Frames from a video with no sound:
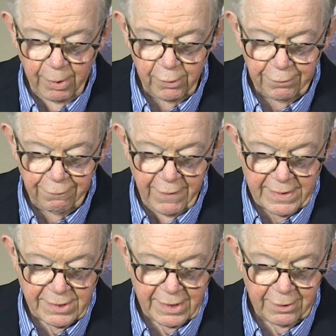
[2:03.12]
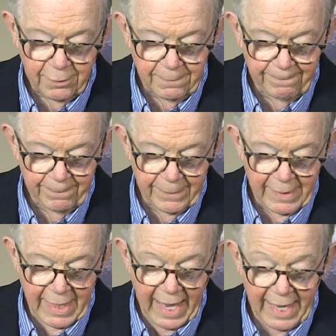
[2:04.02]
both physical
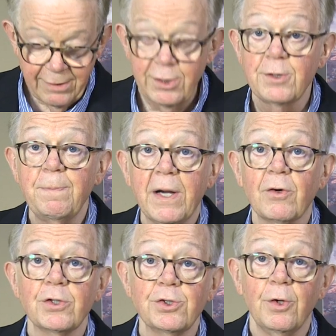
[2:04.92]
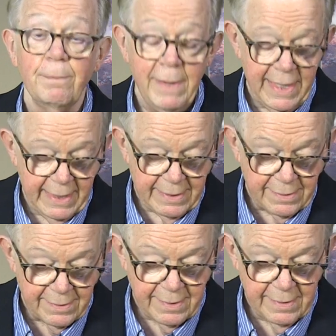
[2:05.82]
and spiritual
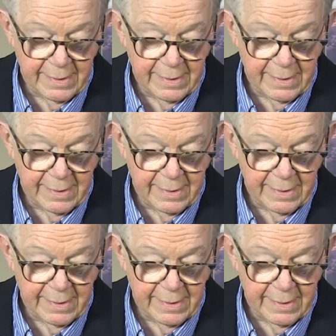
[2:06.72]
means,